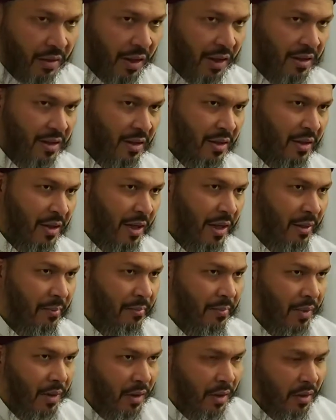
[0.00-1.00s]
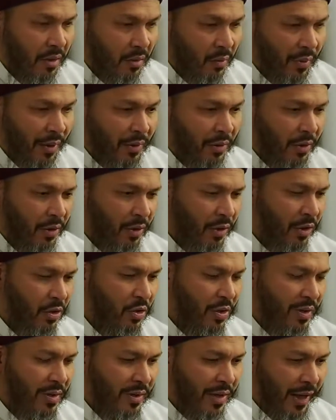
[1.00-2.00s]
that's a time when you're
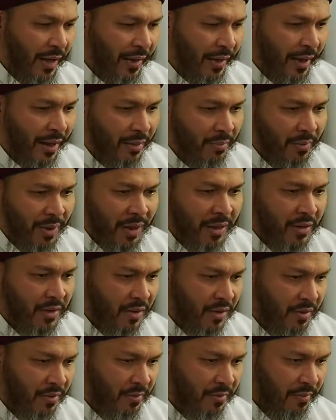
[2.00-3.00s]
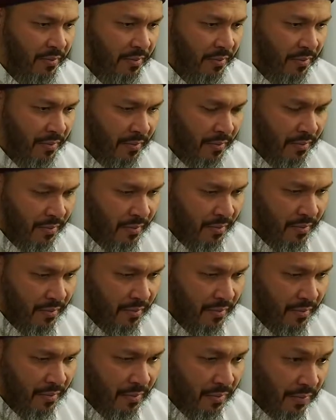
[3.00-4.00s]
not just taking a medicine,
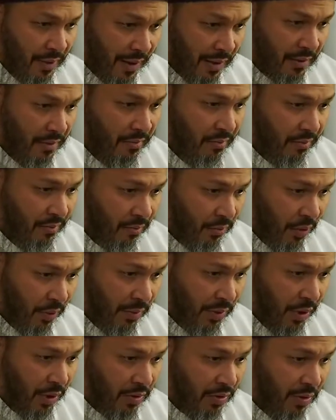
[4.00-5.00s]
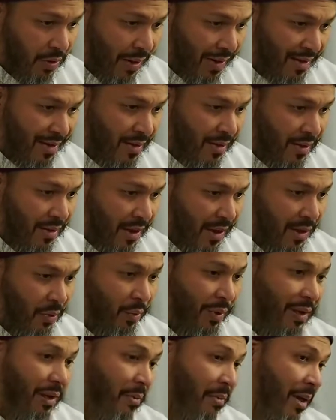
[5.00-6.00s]
but you'll also
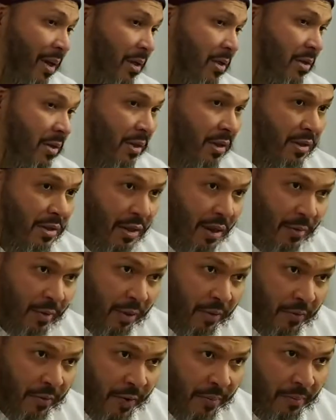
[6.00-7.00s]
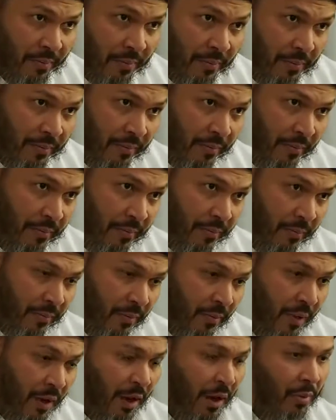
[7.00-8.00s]
understand where the medicine is coming from,
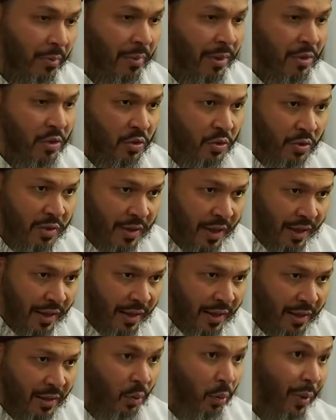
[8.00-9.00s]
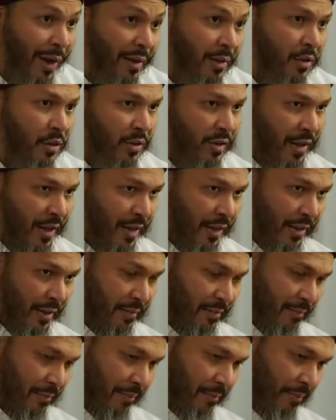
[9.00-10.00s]
how much to take it, when to take
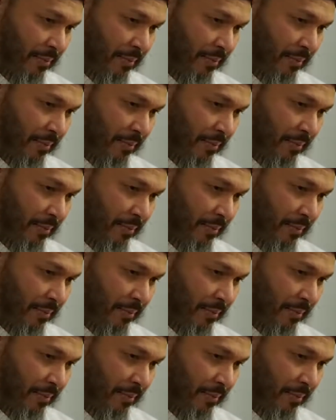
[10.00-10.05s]
it.